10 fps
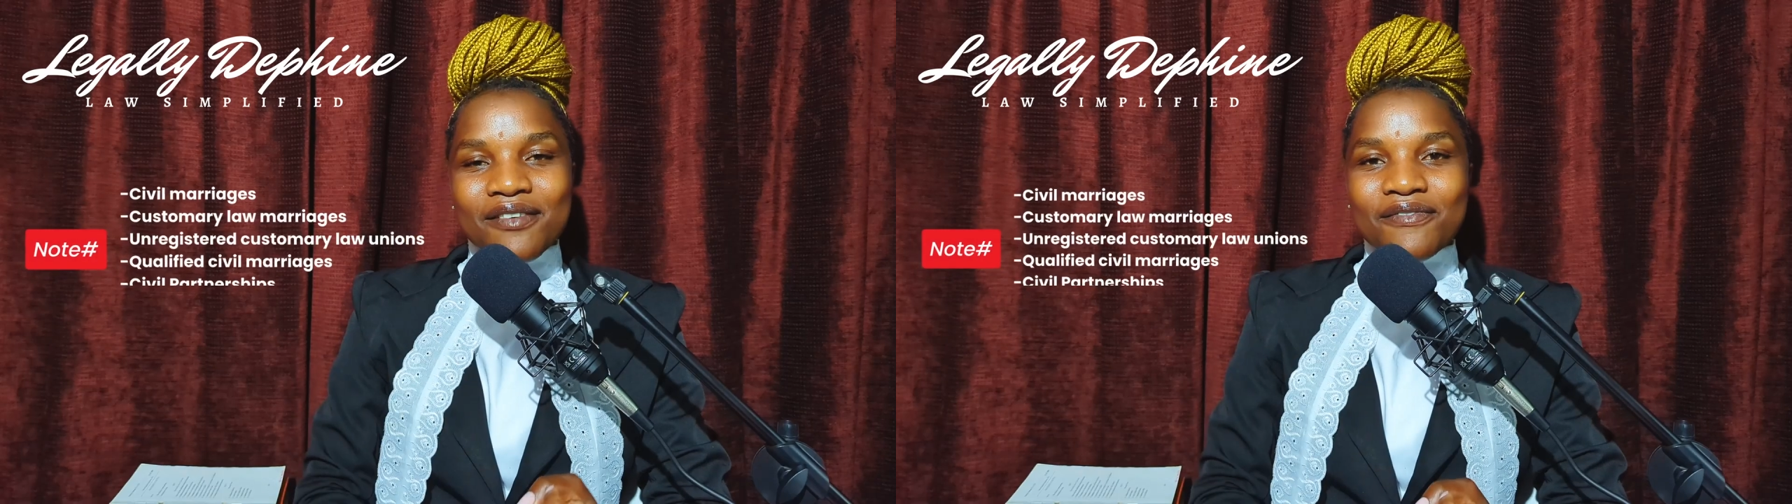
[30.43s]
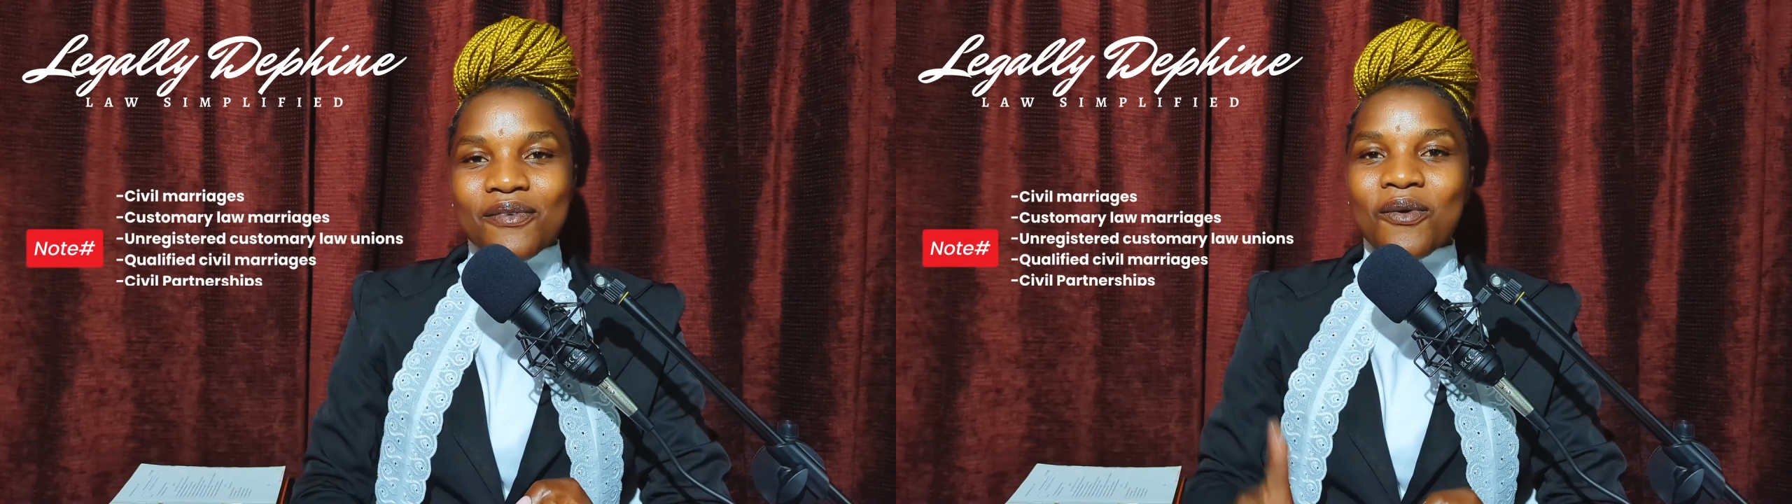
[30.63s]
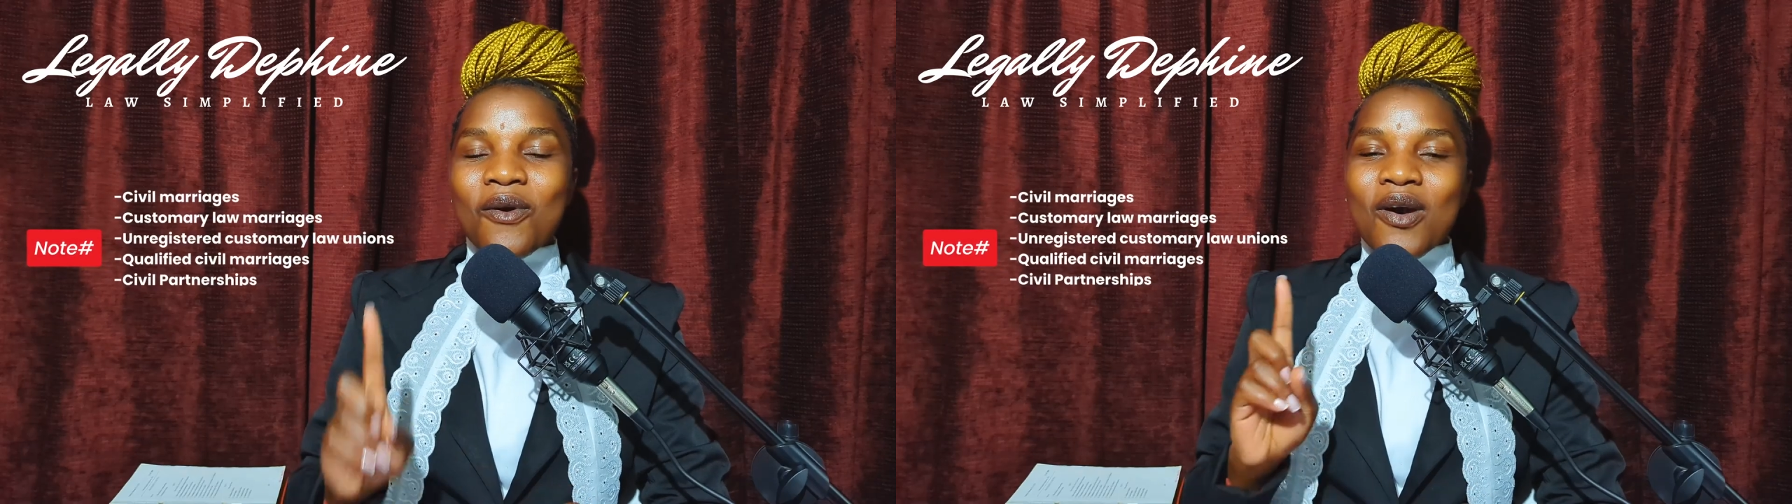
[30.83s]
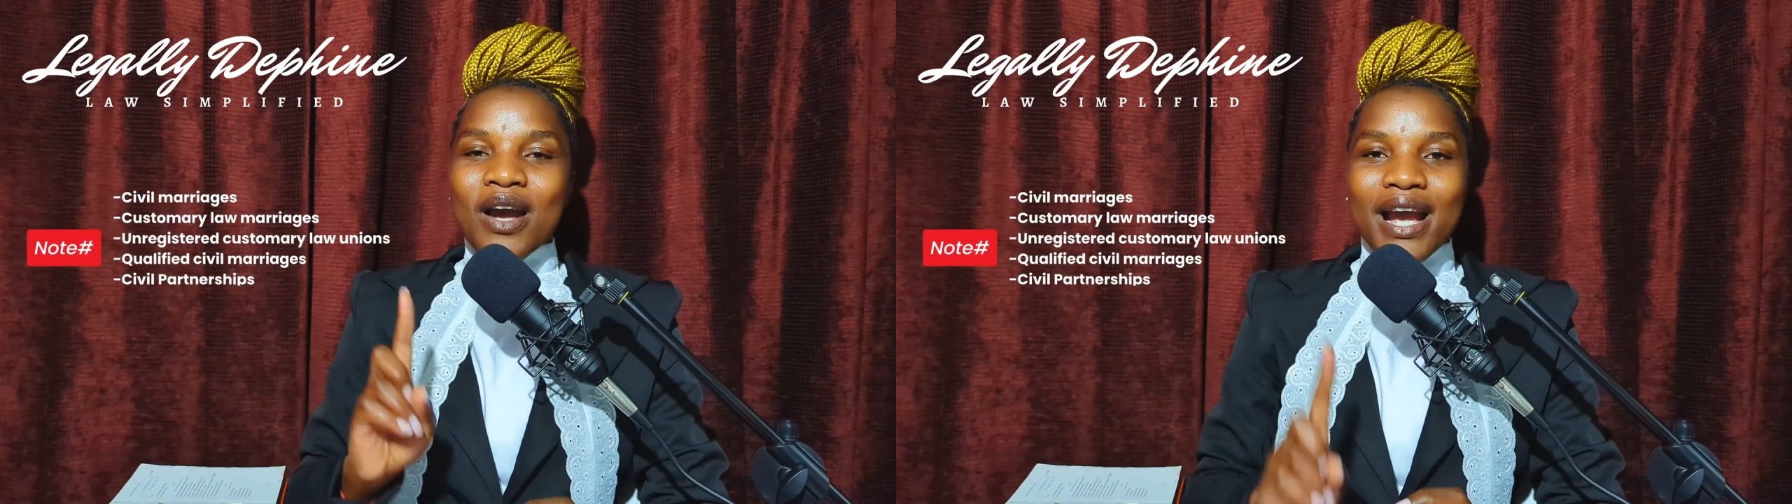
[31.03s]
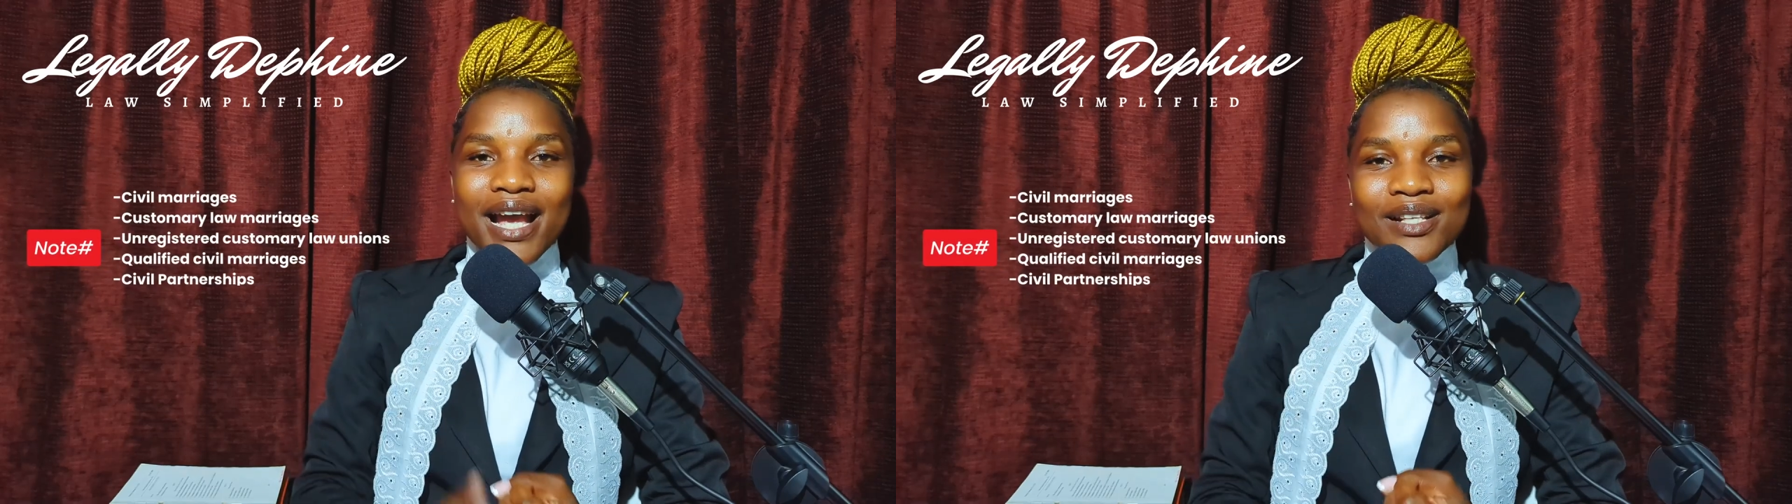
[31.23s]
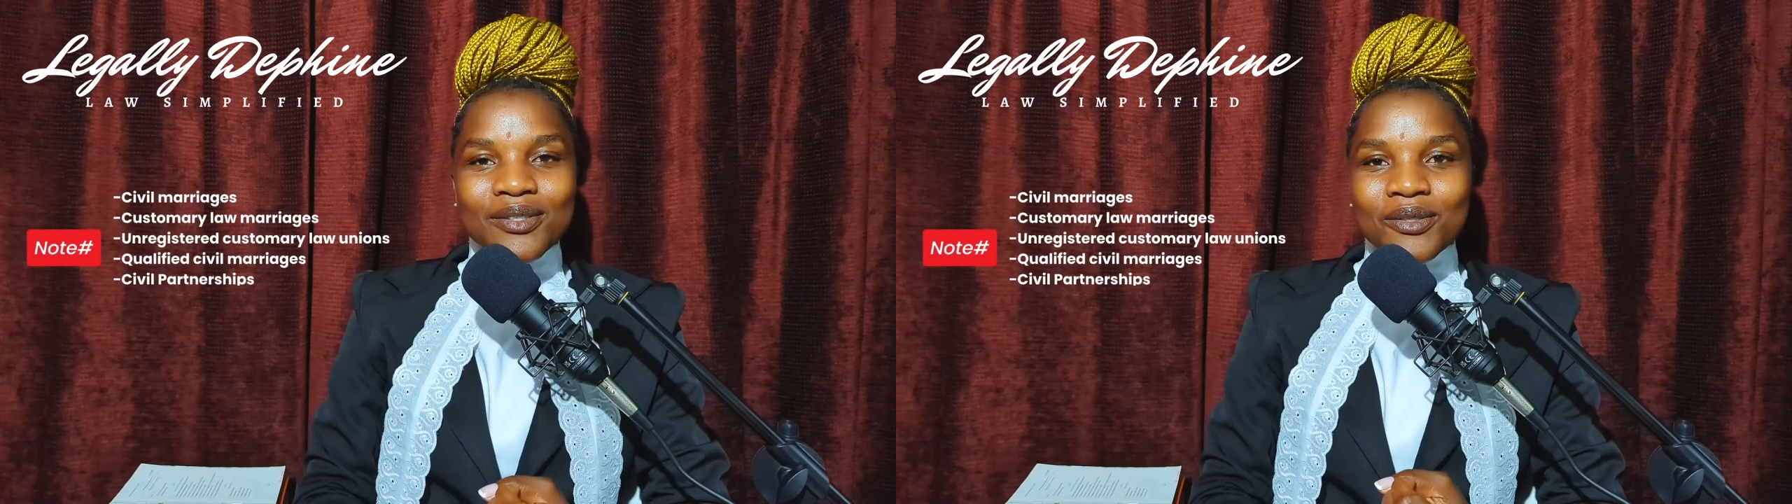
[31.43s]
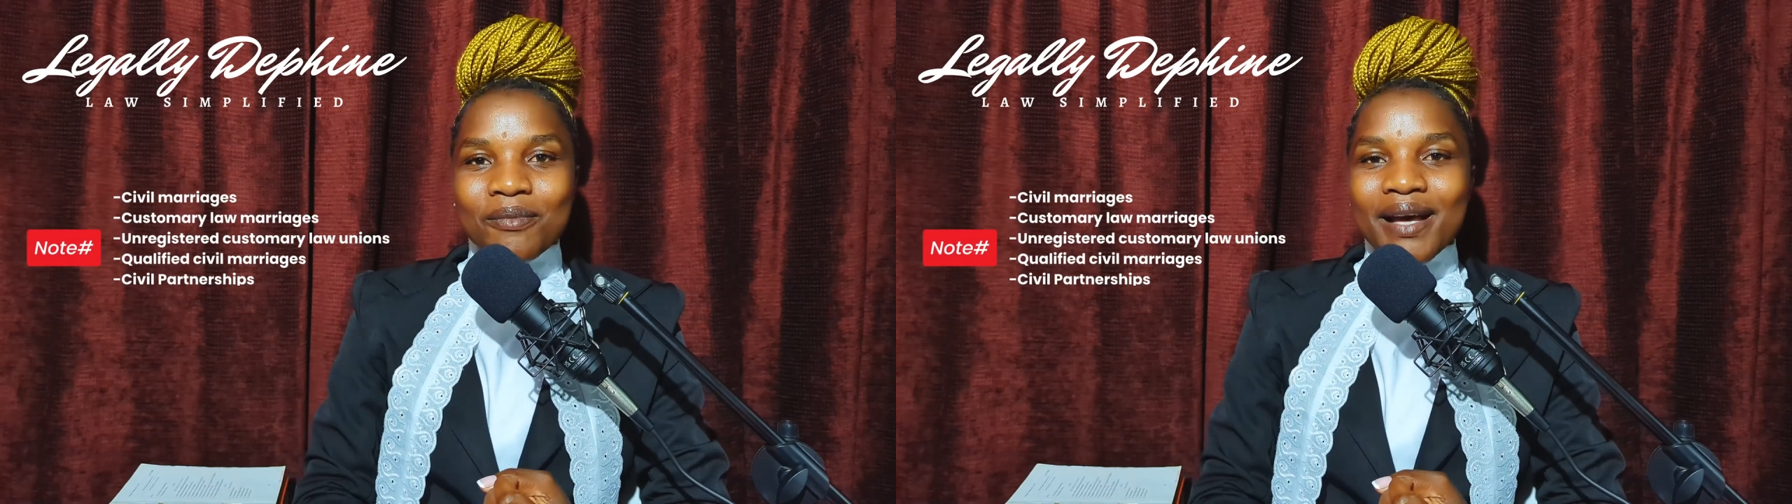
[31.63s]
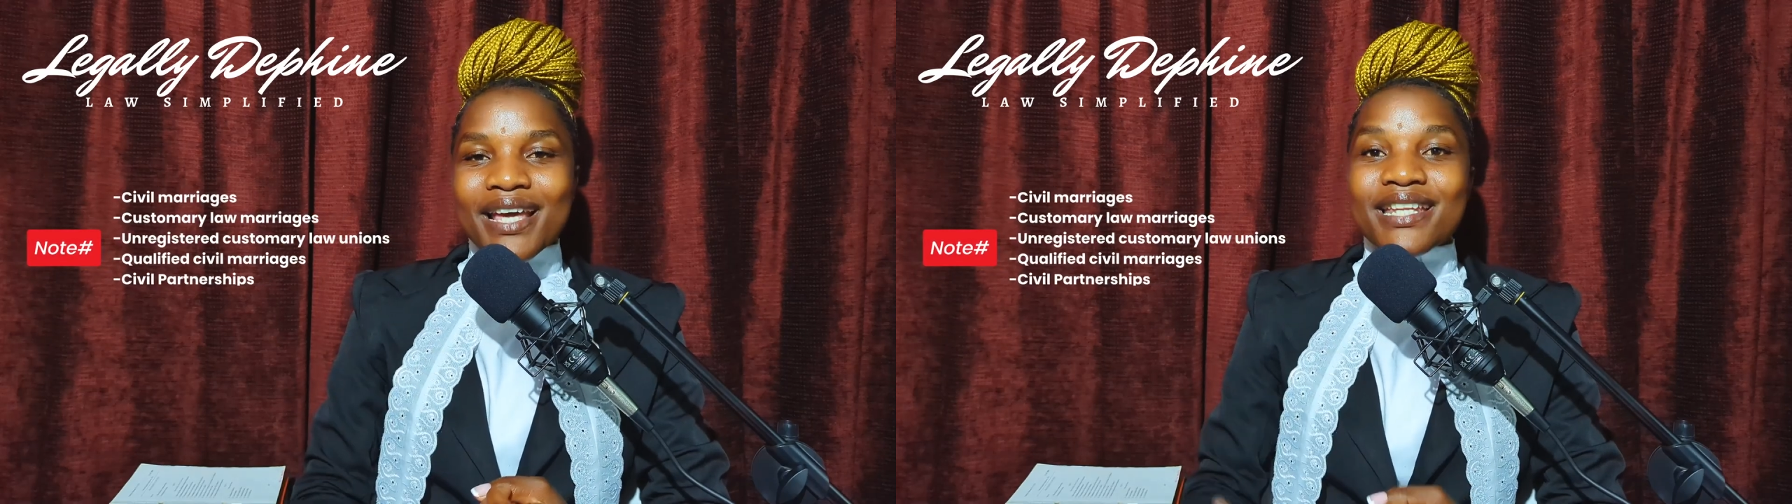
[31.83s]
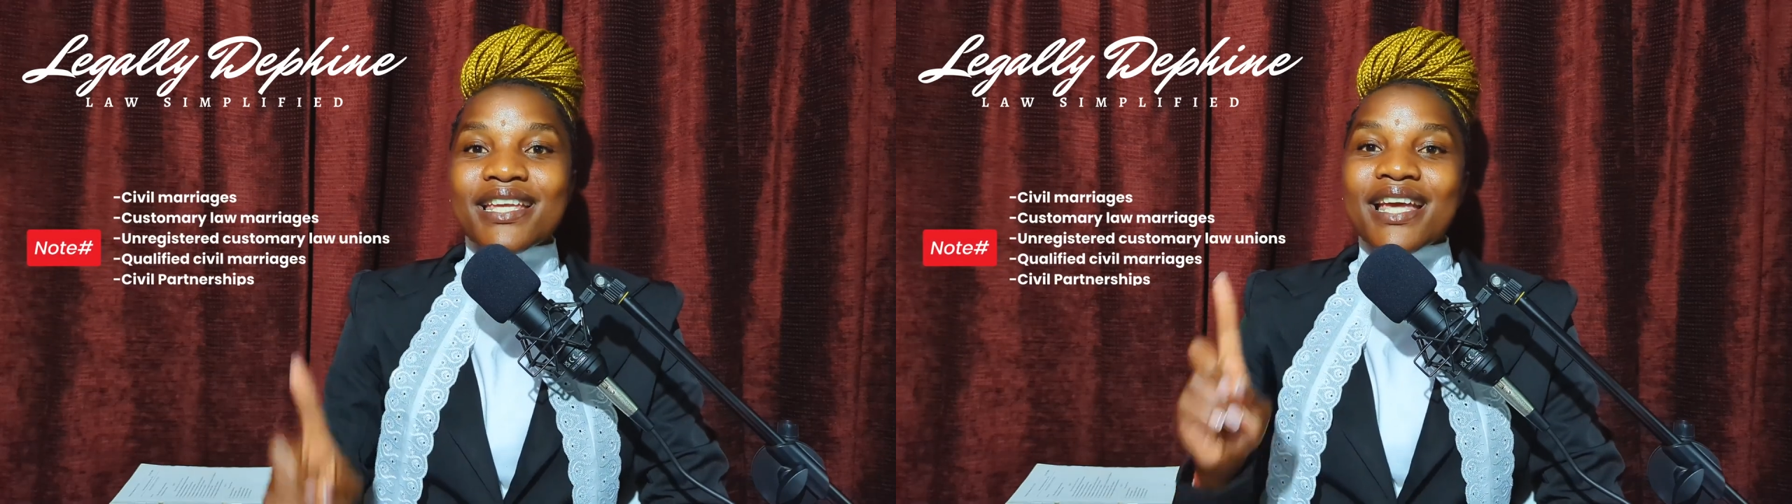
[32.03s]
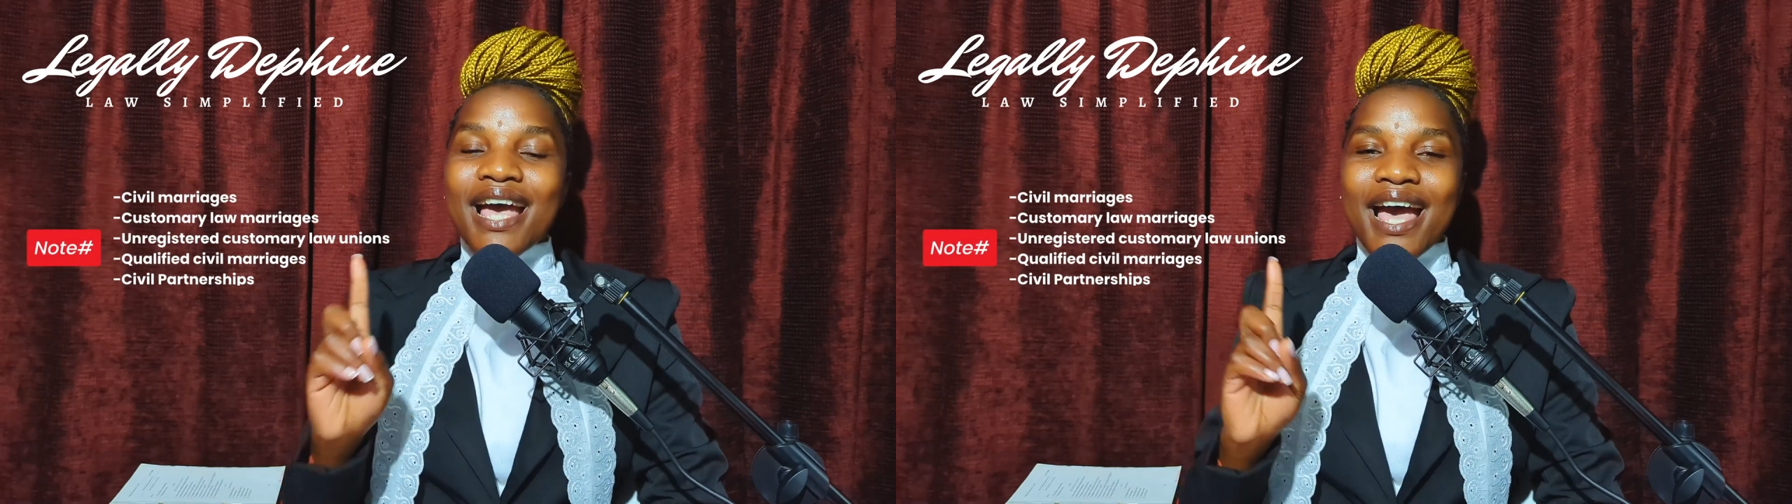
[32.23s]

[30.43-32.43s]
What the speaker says: civil, customary,